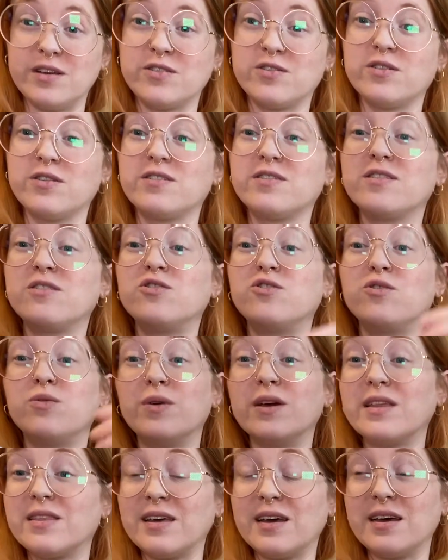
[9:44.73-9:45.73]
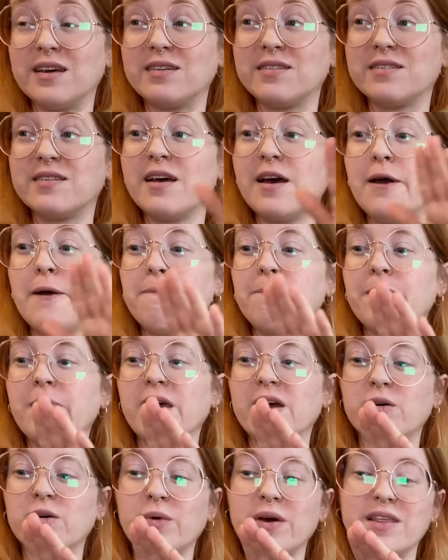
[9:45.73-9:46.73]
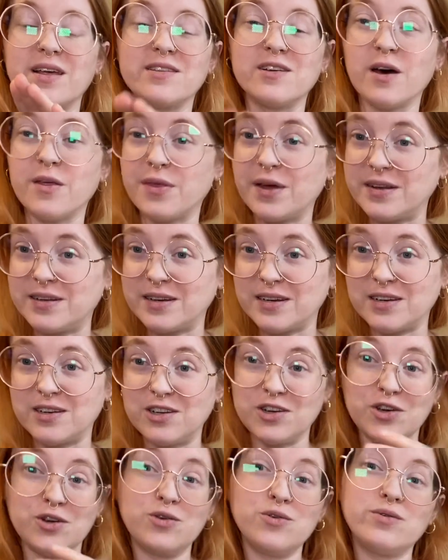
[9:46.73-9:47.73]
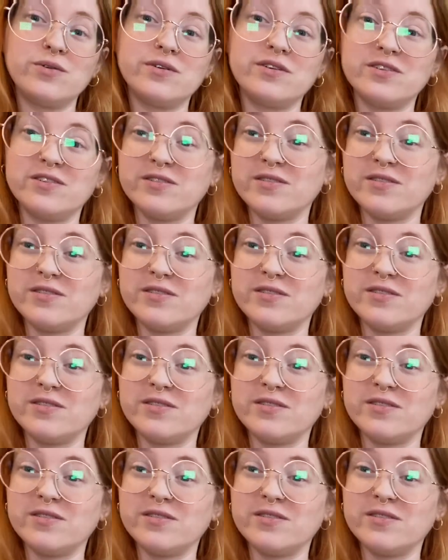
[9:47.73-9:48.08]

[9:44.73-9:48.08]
So this is doing things in a way that's authentic to you,